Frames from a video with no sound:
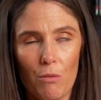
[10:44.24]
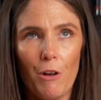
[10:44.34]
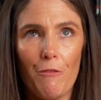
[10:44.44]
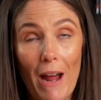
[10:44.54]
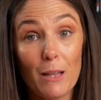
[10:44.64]

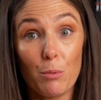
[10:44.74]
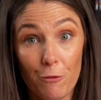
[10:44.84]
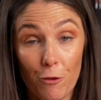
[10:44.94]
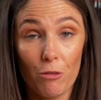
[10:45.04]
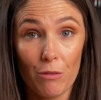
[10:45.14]
available
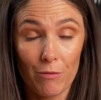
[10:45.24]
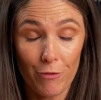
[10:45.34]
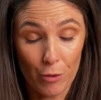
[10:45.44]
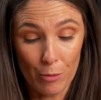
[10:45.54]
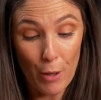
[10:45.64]
for
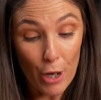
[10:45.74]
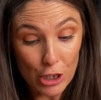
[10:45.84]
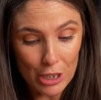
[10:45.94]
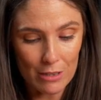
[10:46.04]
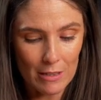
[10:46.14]

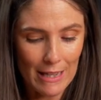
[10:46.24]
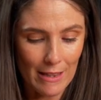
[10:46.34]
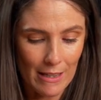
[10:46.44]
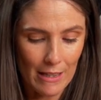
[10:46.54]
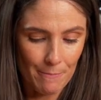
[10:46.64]
purchase at
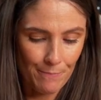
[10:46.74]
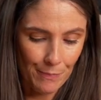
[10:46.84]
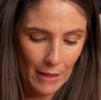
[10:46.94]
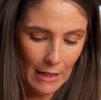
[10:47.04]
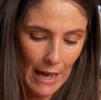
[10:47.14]
the
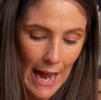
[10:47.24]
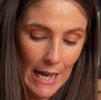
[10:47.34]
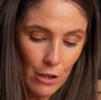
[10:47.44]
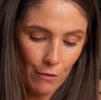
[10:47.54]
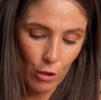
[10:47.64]

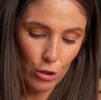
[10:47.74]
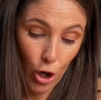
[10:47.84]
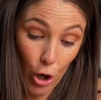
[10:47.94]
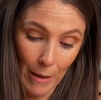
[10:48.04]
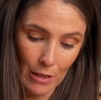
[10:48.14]
end of
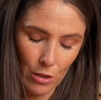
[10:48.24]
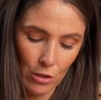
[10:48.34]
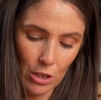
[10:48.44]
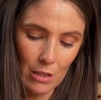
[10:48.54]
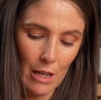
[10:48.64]
October, so
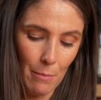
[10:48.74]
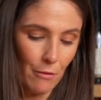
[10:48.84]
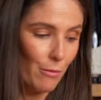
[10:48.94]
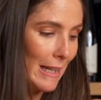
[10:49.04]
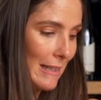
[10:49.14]
just a couple
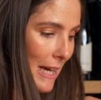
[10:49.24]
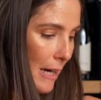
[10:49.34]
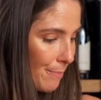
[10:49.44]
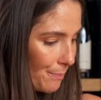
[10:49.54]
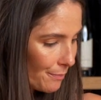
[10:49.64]
of weeks
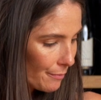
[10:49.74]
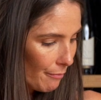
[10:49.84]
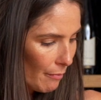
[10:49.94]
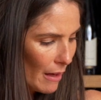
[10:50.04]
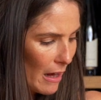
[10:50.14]
now.
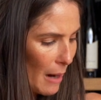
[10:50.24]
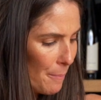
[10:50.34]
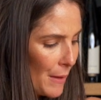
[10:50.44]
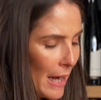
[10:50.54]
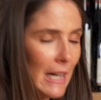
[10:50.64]

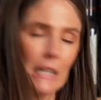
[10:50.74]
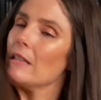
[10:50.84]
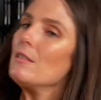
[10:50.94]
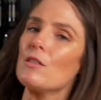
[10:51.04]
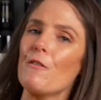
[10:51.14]

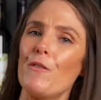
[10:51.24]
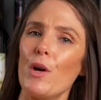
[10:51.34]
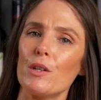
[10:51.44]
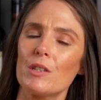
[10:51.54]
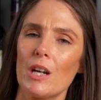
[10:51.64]
This is the
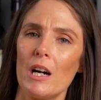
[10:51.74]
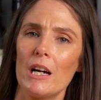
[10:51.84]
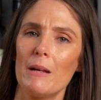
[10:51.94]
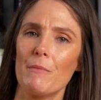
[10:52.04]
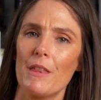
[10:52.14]
first
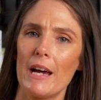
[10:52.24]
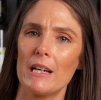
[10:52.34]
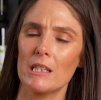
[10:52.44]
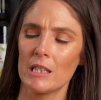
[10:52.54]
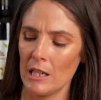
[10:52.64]
time
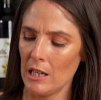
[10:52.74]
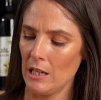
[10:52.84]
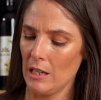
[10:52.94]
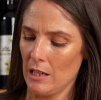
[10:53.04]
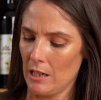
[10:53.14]
that
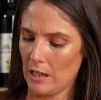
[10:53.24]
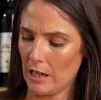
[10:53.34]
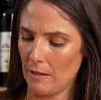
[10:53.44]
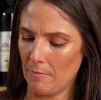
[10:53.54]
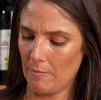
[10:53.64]

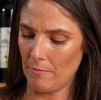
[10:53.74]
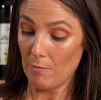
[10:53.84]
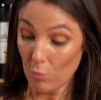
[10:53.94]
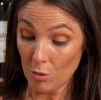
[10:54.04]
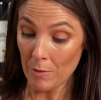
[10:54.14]

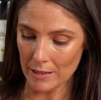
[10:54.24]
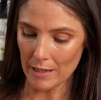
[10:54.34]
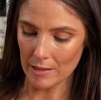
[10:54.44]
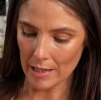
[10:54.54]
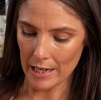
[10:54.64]
Mumm, as
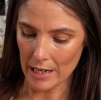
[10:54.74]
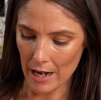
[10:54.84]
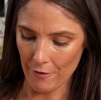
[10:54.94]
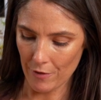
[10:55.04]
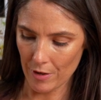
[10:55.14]
I said,
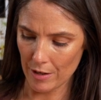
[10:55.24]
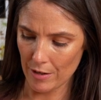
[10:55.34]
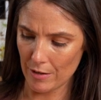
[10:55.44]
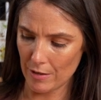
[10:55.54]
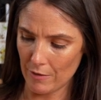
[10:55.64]
have
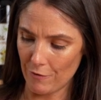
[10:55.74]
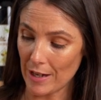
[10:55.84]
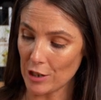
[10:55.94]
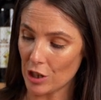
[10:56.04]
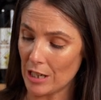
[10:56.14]

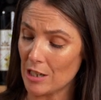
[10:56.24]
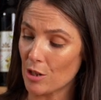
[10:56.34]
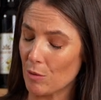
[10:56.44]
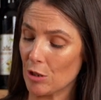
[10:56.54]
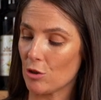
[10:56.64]
ventured
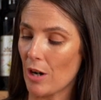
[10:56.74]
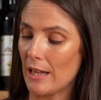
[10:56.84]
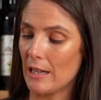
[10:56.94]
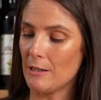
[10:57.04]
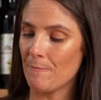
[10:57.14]
into
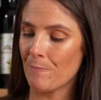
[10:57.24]
Australia,